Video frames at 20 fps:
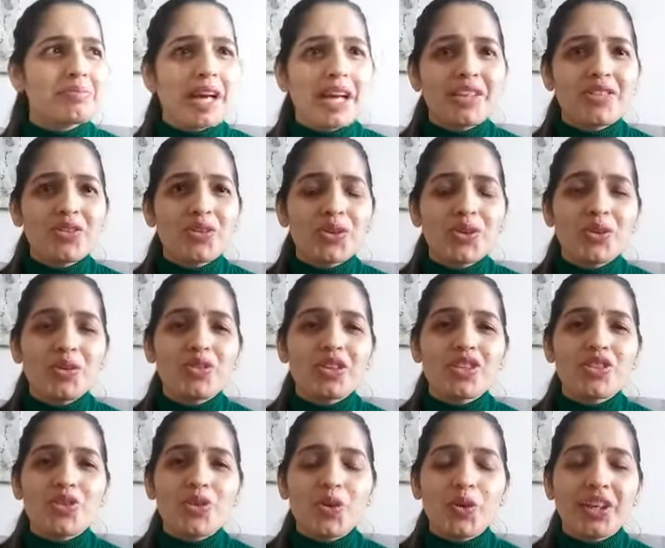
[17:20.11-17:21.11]
mindful of
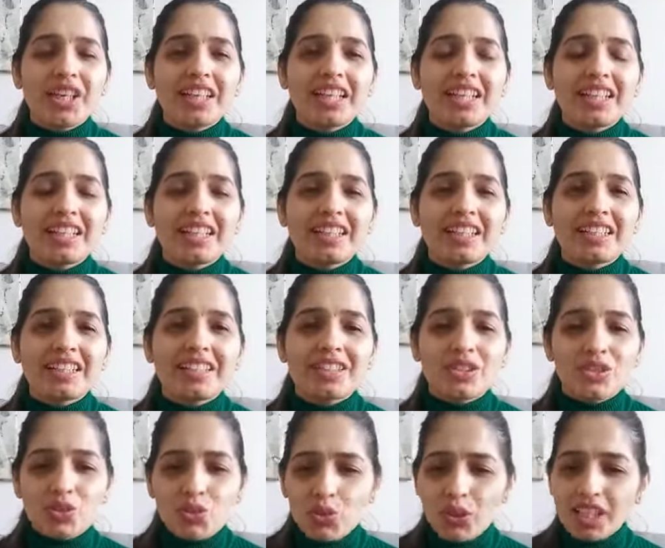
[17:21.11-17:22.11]
enjoying
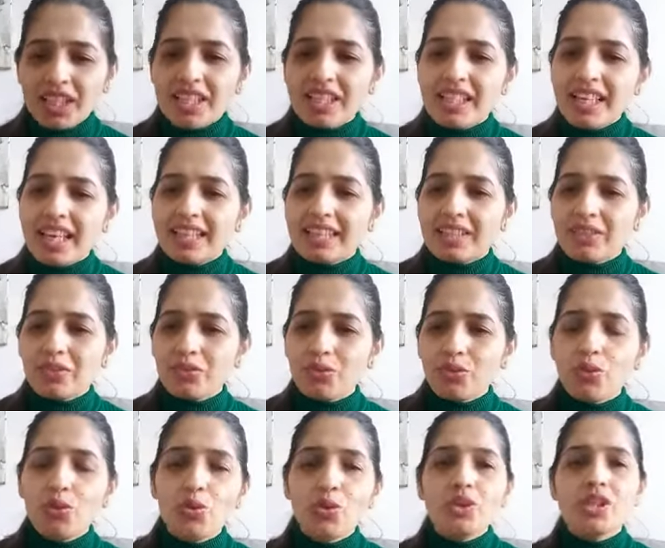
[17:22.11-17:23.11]
the drink and the
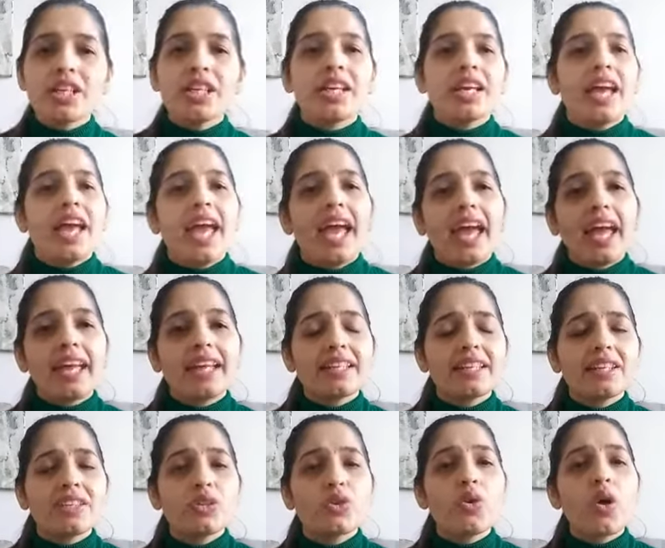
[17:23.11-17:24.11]
food,
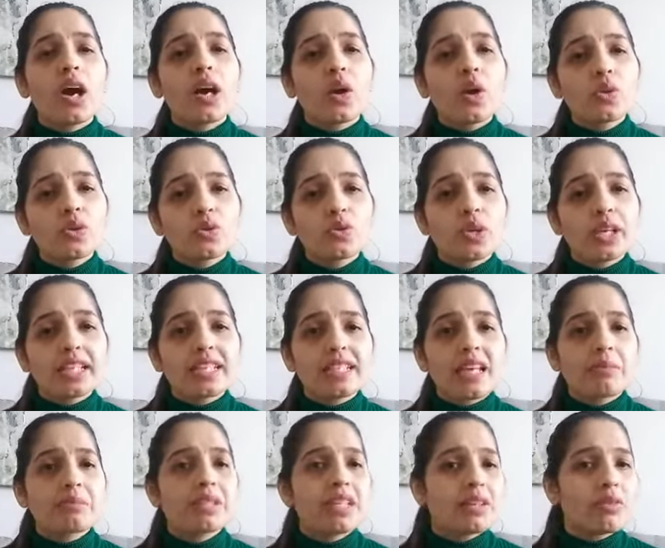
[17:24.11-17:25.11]
and you are also
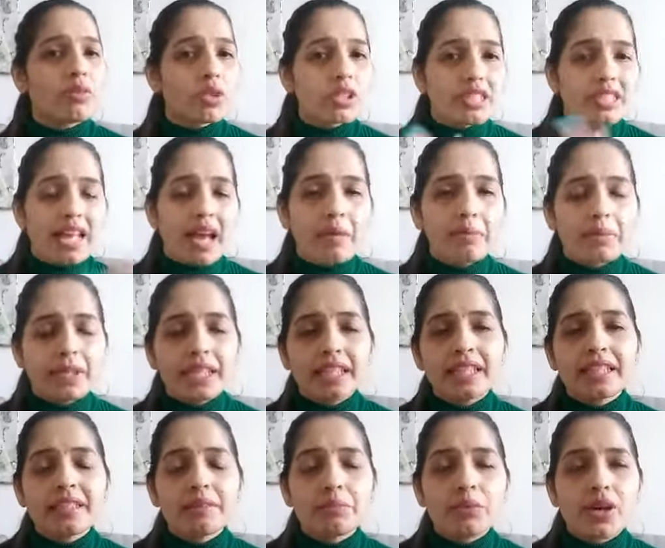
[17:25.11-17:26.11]
accepting what is
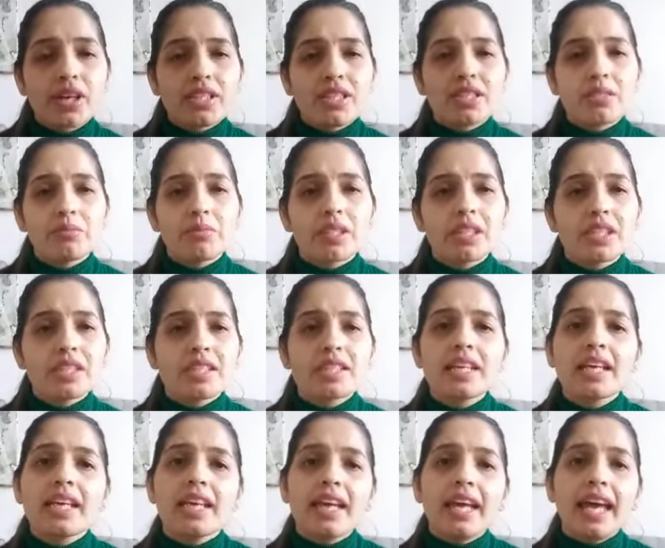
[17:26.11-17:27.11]
happening in the present minute.
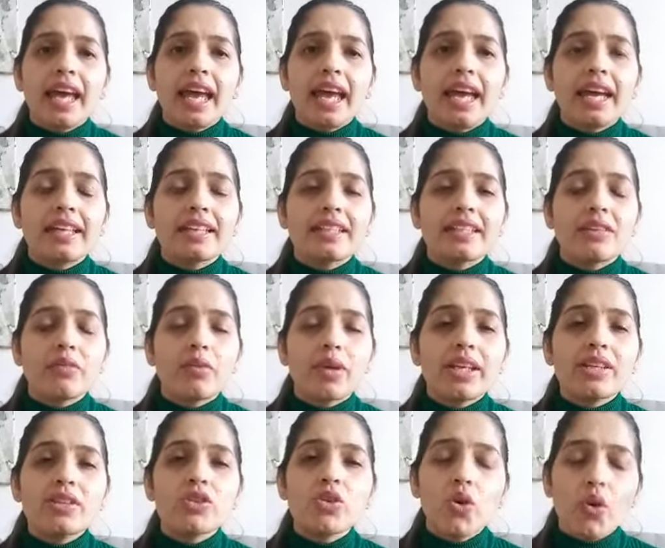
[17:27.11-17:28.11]
And
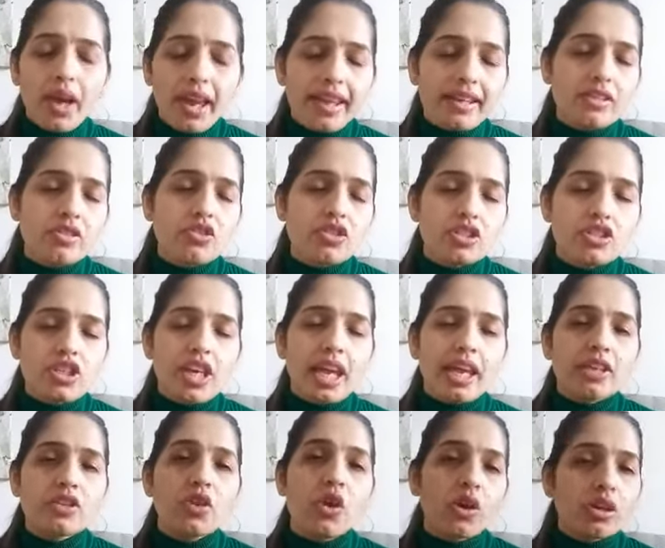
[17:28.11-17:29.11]
when your energy
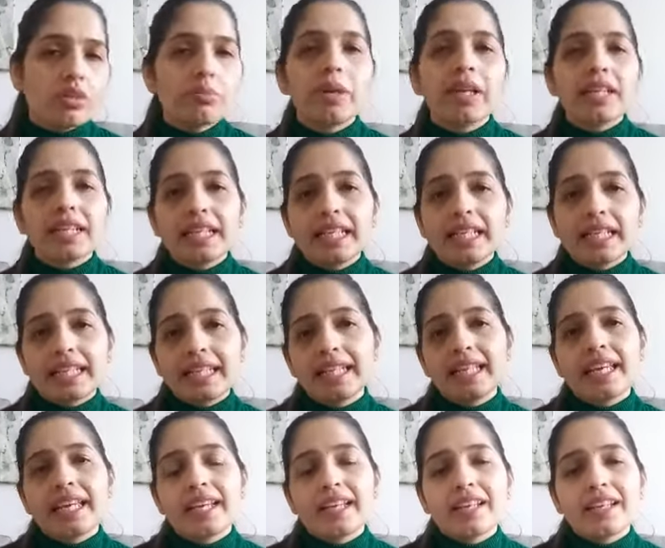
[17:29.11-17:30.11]
change,
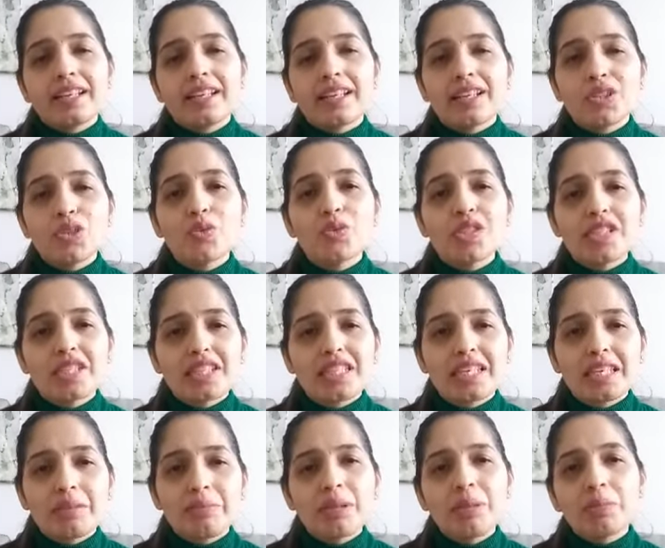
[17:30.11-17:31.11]
automatically you will
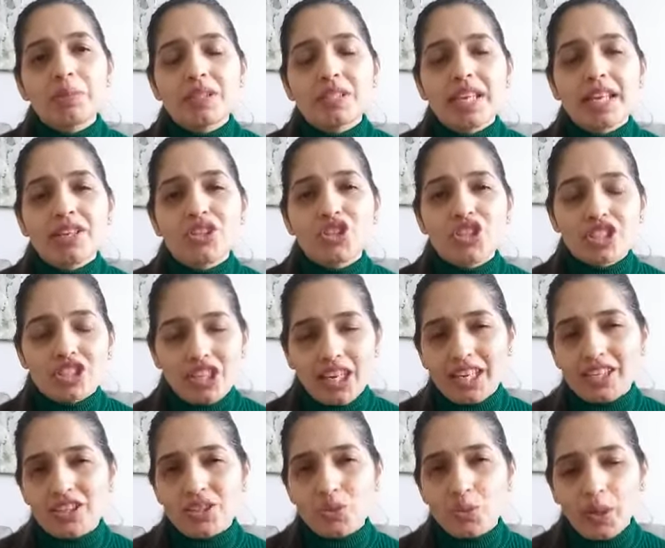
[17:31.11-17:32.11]
see people's energy
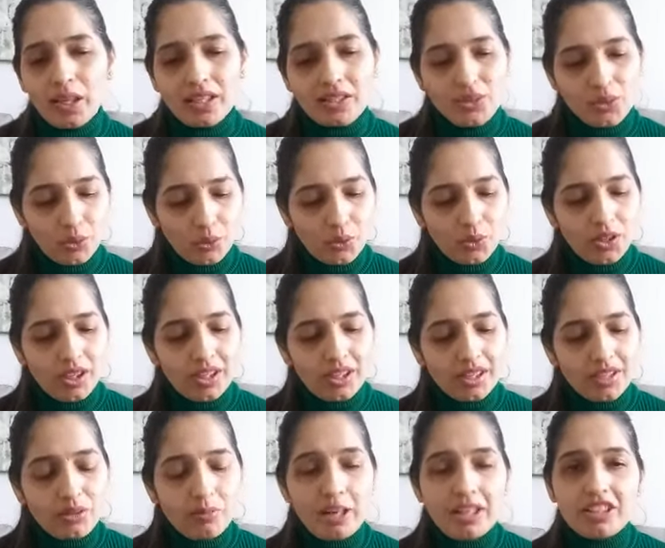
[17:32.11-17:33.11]
change as well. So
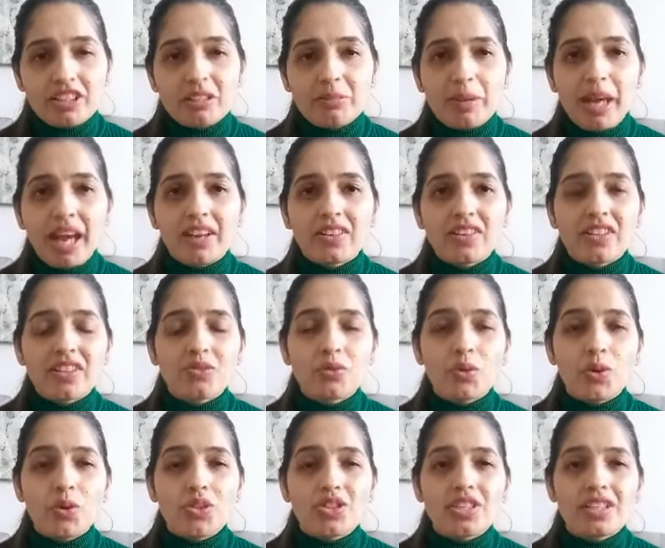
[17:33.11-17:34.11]
no matter the parent
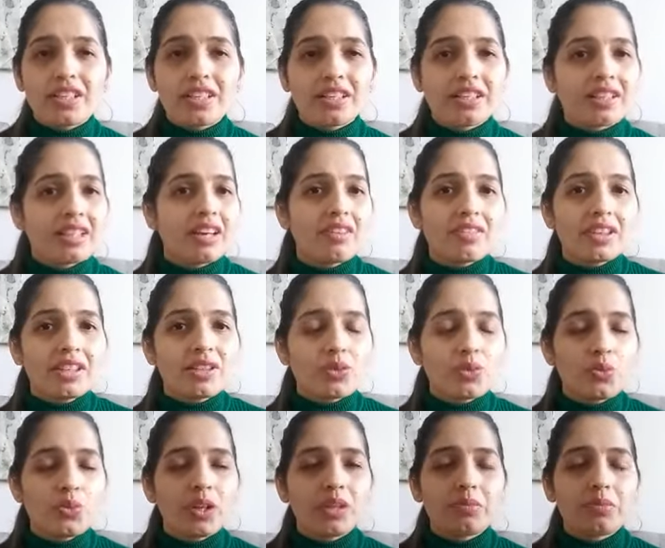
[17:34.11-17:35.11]
was loving
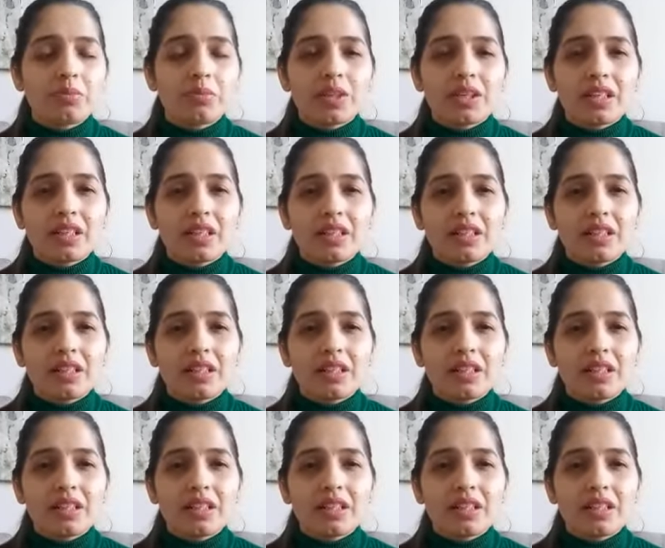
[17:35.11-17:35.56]
to one